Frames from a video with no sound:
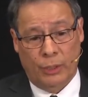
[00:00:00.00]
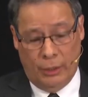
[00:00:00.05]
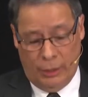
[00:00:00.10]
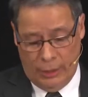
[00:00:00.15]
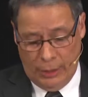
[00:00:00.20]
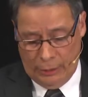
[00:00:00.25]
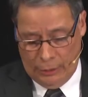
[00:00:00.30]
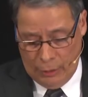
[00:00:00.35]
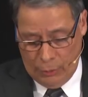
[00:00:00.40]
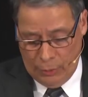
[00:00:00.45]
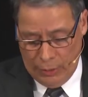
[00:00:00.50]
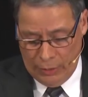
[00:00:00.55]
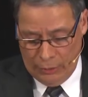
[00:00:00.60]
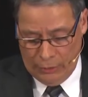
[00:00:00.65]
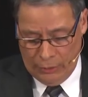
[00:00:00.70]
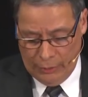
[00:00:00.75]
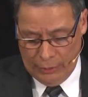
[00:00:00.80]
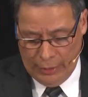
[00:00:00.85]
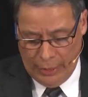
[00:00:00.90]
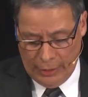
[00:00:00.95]
that the
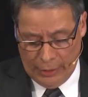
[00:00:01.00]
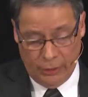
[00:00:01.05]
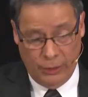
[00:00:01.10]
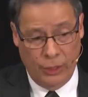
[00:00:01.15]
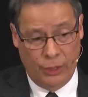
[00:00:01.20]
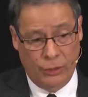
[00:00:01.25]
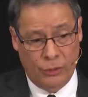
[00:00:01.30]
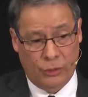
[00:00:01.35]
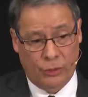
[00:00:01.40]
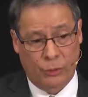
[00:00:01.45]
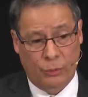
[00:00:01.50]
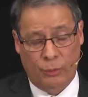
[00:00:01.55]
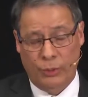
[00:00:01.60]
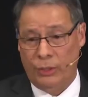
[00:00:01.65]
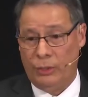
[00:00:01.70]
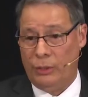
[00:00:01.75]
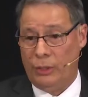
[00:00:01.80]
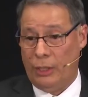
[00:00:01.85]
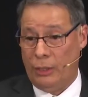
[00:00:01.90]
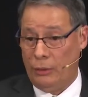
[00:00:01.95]
ones like this
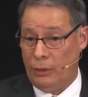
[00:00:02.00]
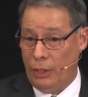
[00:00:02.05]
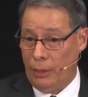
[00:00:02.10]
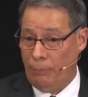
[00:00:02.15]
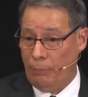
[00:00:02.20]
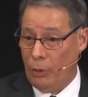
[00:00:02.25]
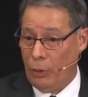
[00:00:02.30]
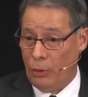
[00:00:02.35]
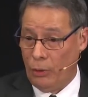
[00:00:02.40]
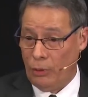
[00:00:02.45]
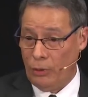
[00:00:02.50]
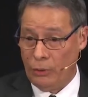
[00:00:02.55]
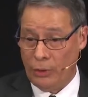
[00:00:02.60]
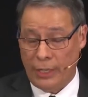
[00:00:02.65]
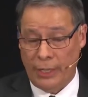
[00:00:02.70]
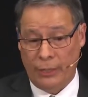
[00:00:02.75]
with the diploids,